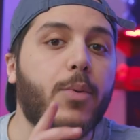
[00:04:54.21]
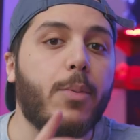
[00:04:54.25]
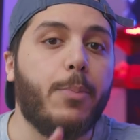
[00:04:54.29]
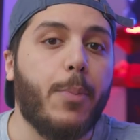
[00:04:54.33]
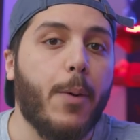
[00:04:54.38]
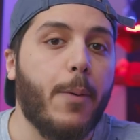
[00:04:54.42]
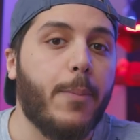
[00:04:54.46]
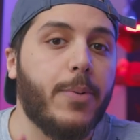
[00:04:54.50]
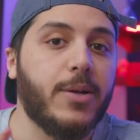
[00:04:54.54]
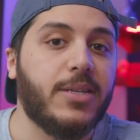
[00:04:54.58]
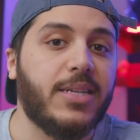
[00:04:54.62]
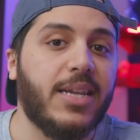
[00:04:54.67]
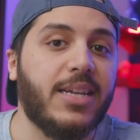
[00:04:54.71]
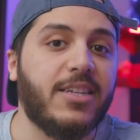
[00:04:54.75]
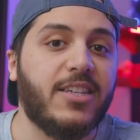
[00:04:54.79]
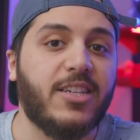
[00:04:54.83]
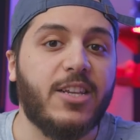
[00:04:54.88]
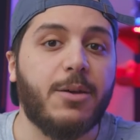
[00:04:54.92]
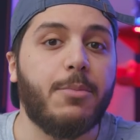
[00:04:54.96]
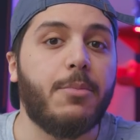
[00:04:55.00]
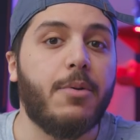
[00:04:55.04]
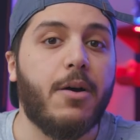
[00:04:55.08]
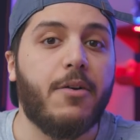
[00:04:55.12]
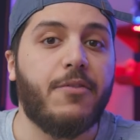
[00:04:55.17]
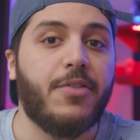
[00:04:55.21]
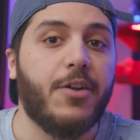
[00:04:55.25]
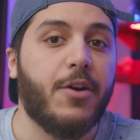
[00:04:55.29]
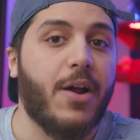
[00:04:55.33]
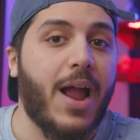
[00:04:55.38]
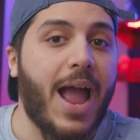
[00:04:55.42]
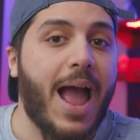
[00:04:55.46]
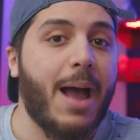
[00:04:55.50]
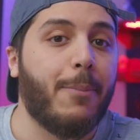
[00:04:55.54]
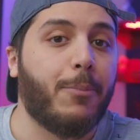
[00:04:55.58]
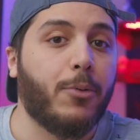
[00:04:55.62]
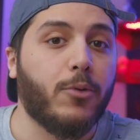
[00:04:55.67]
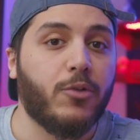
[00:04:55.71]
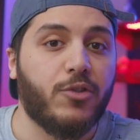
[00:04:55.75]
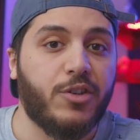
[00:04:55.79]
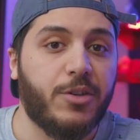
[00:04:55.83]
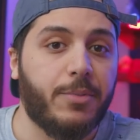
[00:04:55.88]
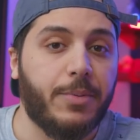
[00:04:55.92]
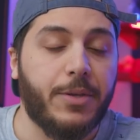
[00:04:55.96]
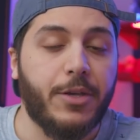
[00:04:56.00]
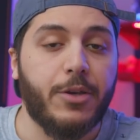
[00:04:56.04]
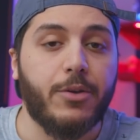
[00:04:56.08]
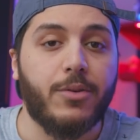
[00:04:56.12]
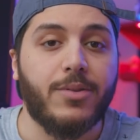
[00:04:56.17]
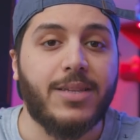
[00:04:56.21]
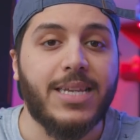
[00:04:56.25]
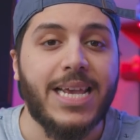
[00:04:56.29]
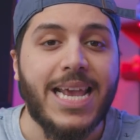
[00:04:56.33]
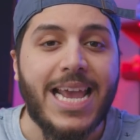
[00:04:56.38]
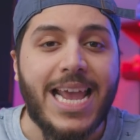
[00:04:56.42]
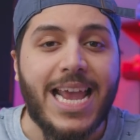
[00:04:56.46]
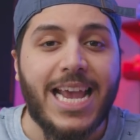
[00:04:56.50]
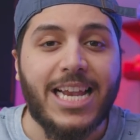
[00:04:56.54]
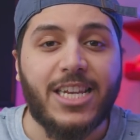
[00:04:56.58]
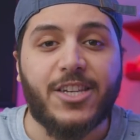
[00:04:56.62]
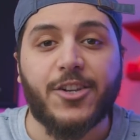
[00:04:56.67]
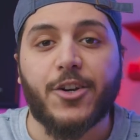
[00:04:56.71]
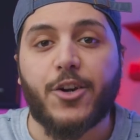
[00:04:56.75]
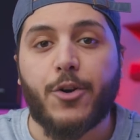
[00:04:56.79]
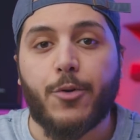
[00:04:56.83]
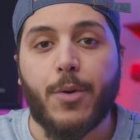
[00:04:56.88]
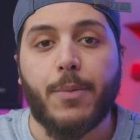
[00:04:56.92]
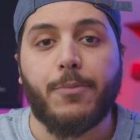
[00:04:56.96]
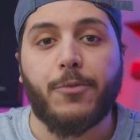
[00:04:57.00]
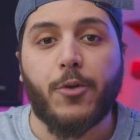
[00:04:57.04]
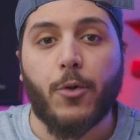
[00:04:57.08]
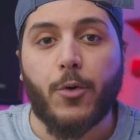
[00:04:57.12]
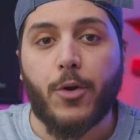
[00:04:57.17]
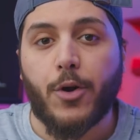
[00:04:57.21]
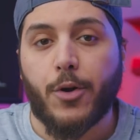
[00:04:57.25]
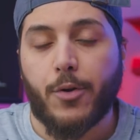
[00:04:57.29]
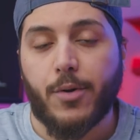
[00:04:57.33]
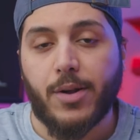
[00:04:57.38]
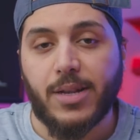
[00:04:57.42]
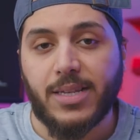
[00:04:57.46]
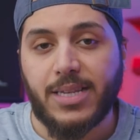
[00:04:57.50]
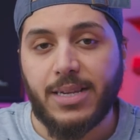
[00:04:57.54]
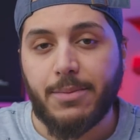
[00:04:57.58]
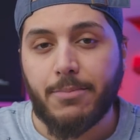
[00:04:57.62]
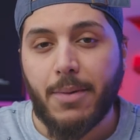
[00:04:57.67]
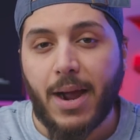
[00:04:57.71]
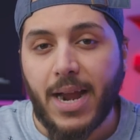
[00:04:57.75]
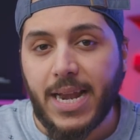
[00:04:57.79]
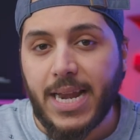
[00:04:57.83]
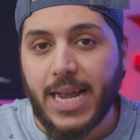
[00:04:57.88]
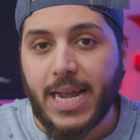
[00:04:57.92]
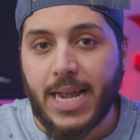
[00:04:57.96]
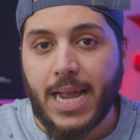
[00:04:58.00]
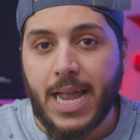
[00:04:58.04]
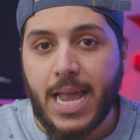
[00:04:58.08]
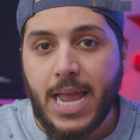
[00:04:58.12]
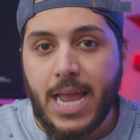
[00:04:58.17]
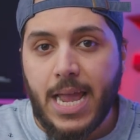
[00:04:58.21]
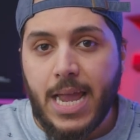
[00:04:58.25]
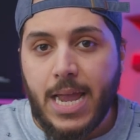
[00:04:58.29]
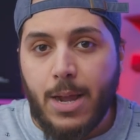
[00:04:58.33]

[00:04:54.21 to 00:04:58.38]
repurposing some of their Apple G P Us into cryptocurrency mining.